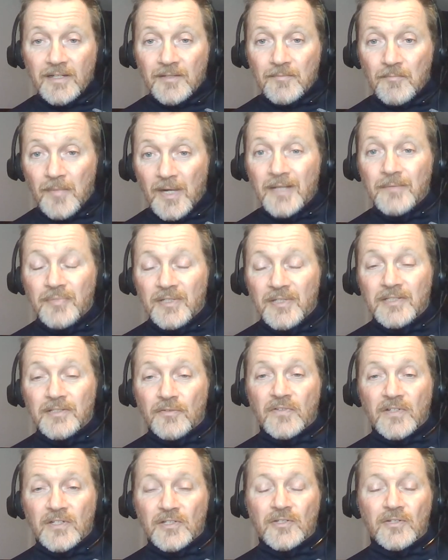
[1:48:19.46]
might be
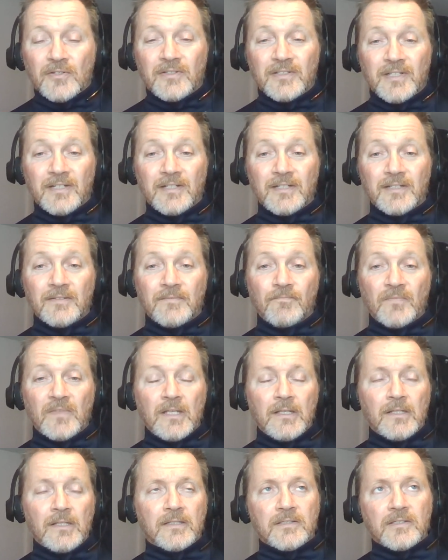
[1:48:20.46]
deficient in it,
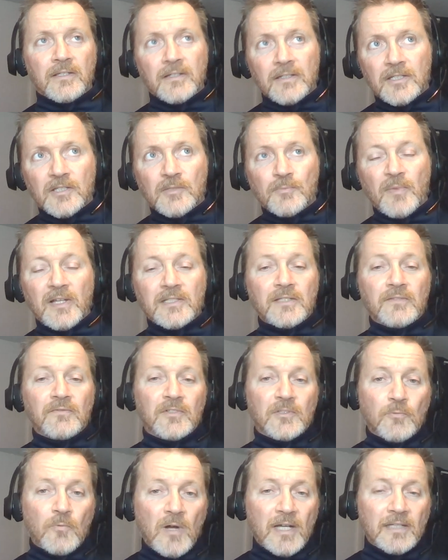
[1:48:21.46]
it's inexpensive,
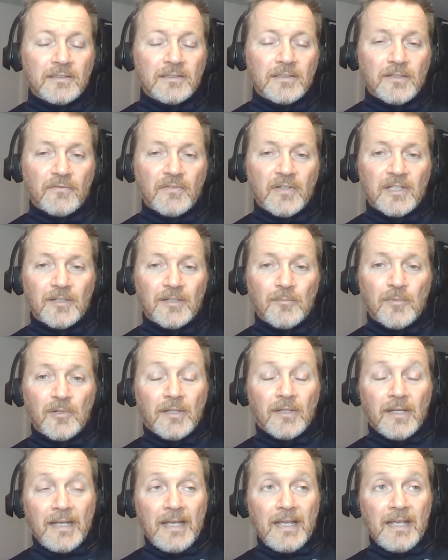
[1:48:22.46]
it's widely
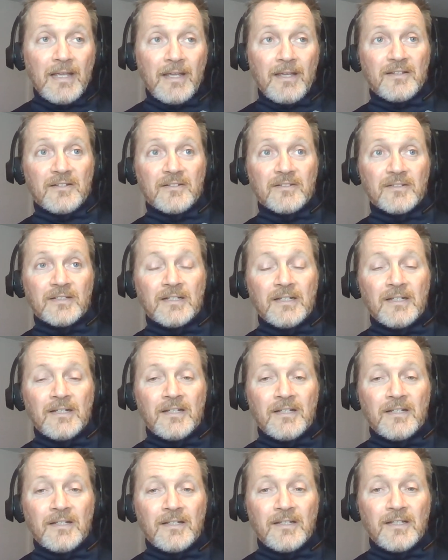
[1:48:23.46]
available, and
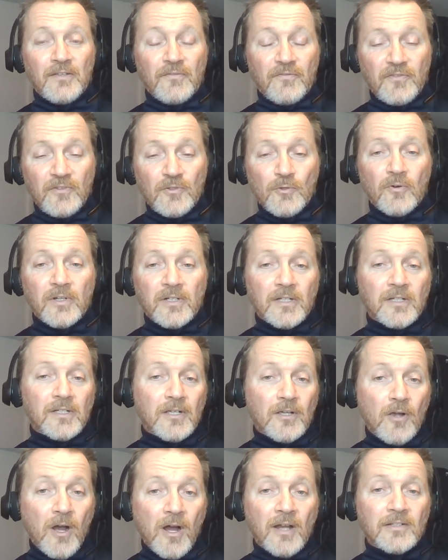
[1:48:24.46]
if you're in a
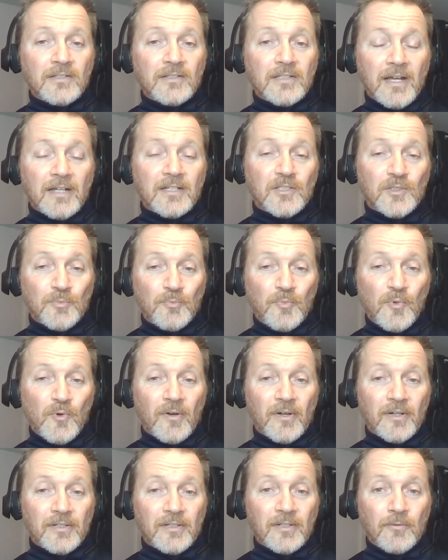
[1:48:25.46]
contact
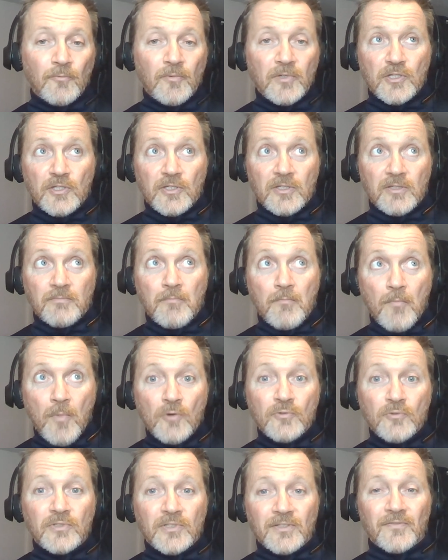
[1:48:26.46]
sport, which is
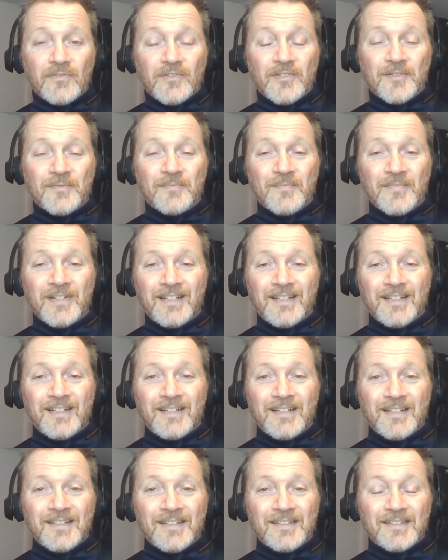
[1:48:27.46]
most of them,
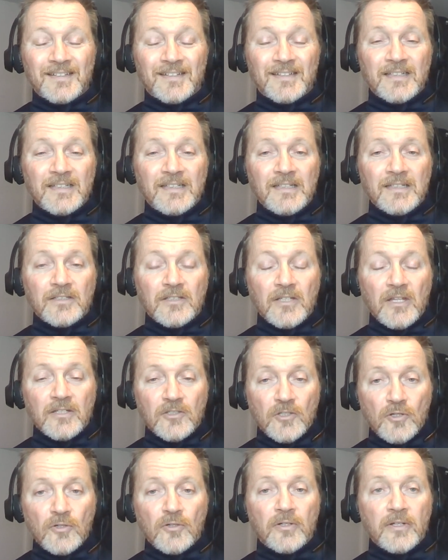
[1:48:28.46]
uh, it,
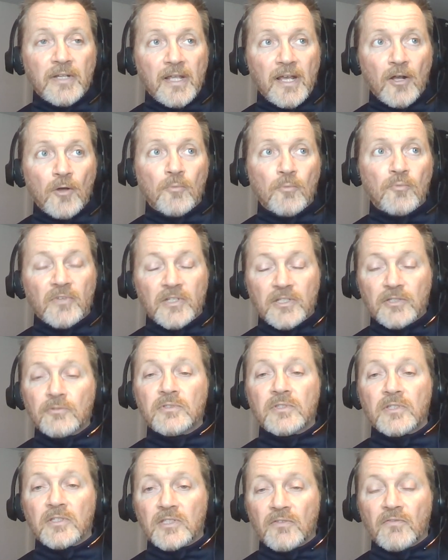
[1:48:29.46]
it could help
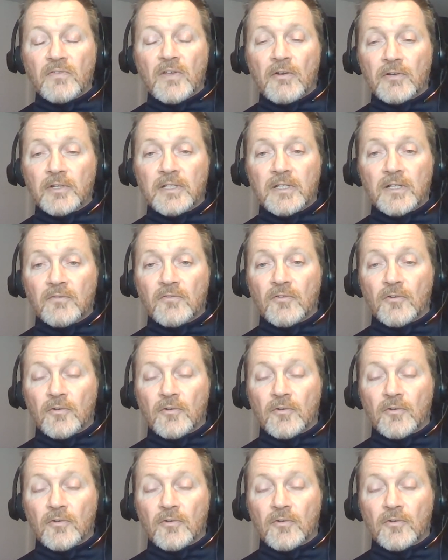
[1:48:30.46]
reduce the severity of or